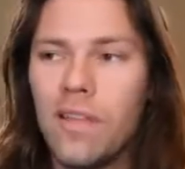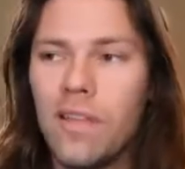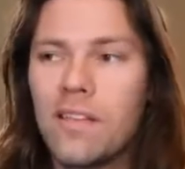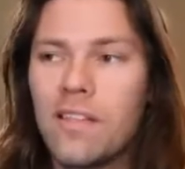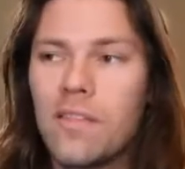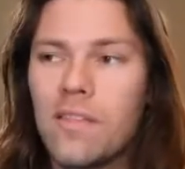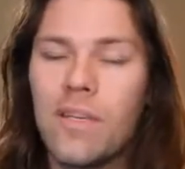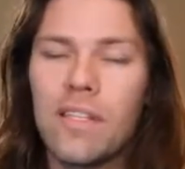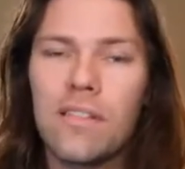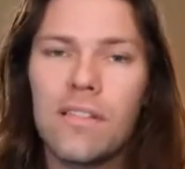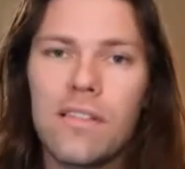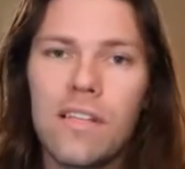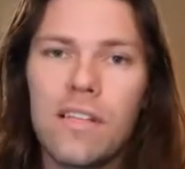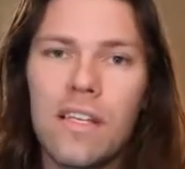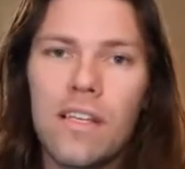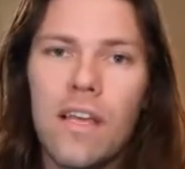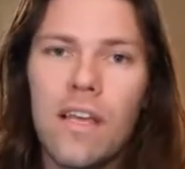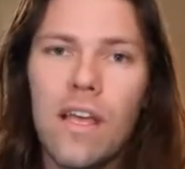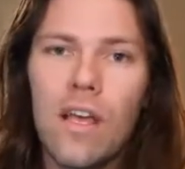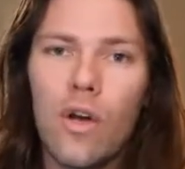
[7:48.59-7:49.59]
This is
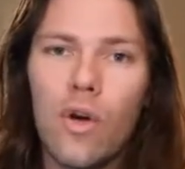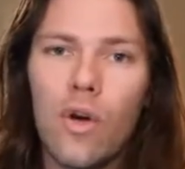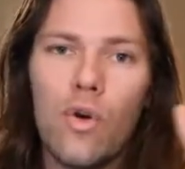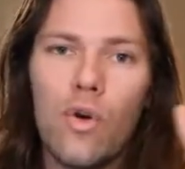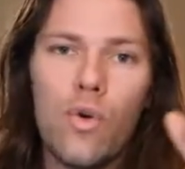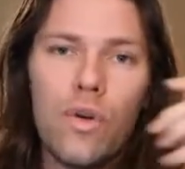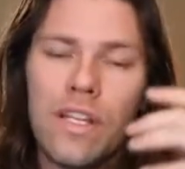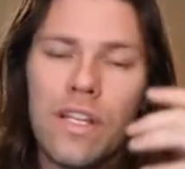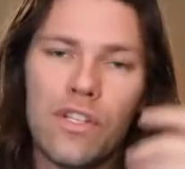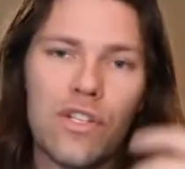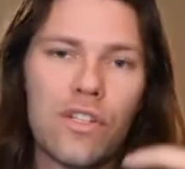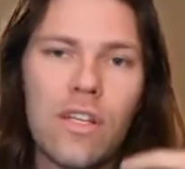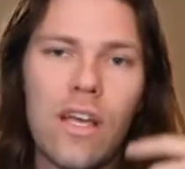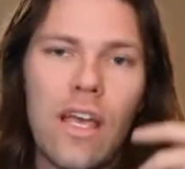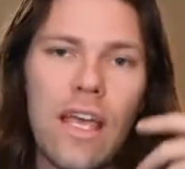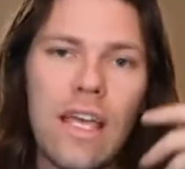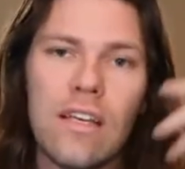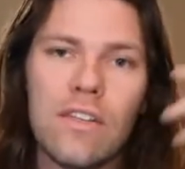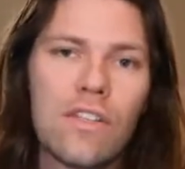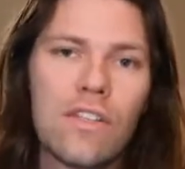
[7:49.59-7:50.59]
businesses who it's just
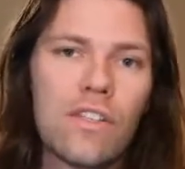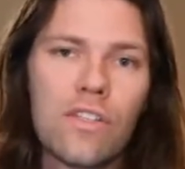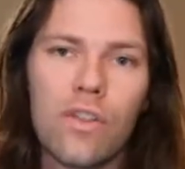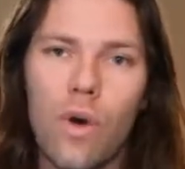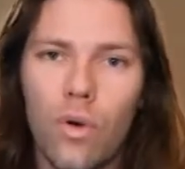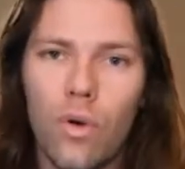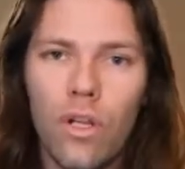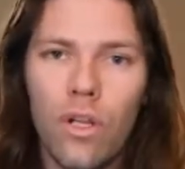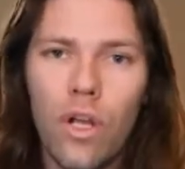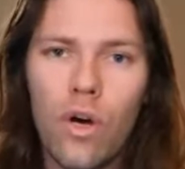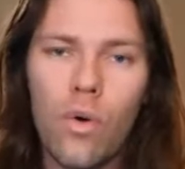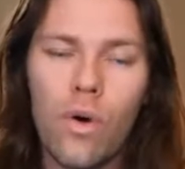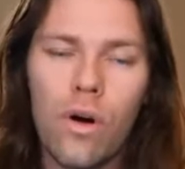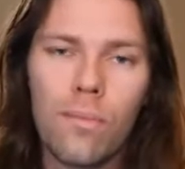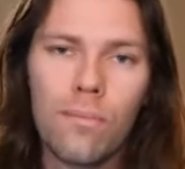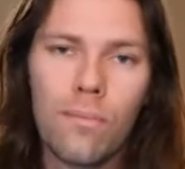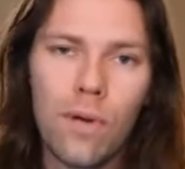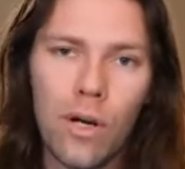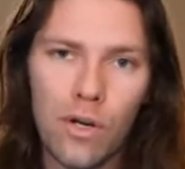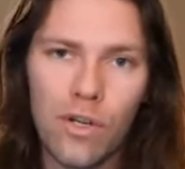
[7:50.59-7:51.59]
a solo
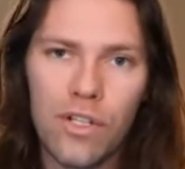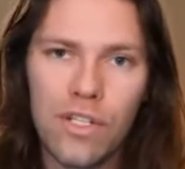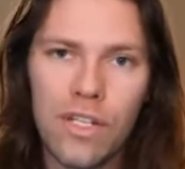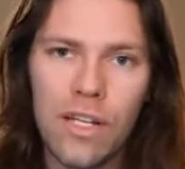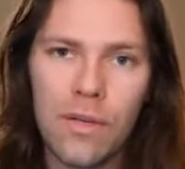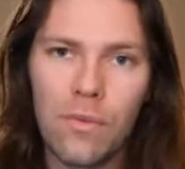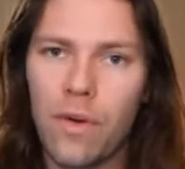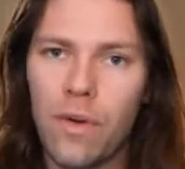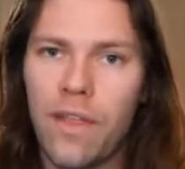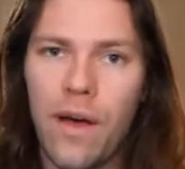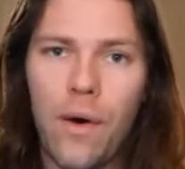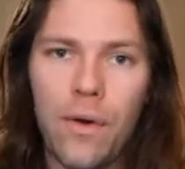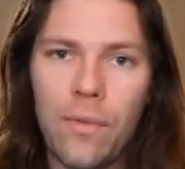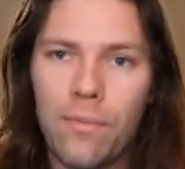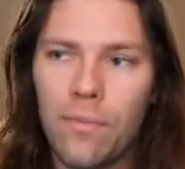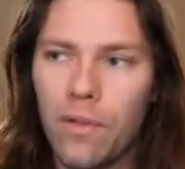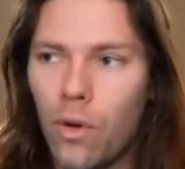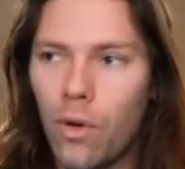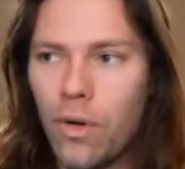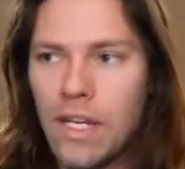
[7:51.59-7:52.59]
person without
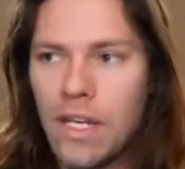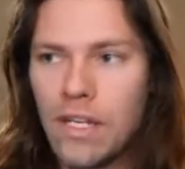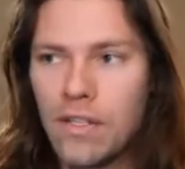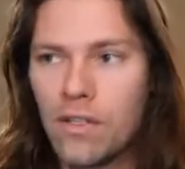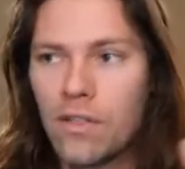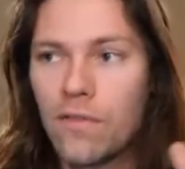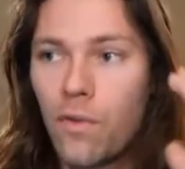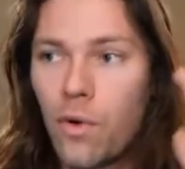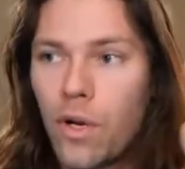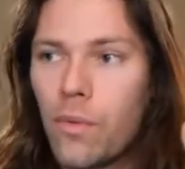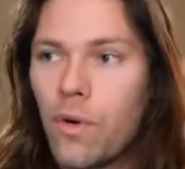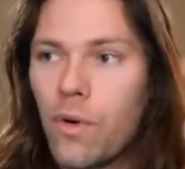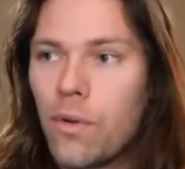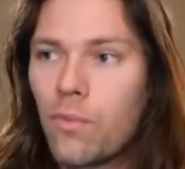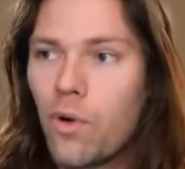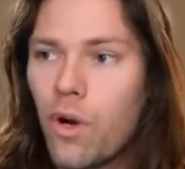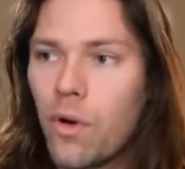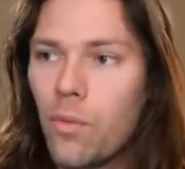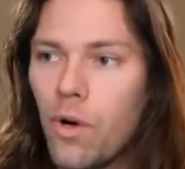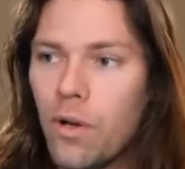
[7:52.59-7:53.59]
employees. There's
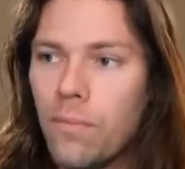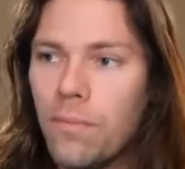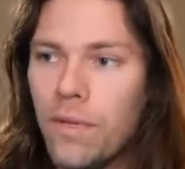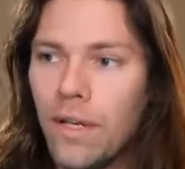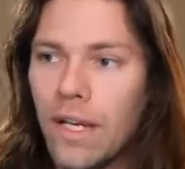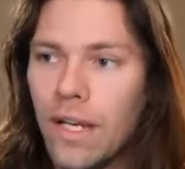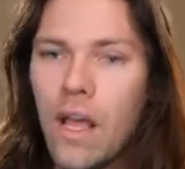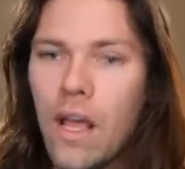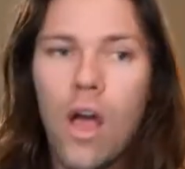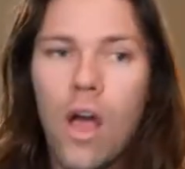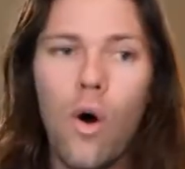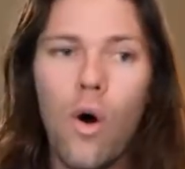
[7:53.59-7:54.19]
41.1 million.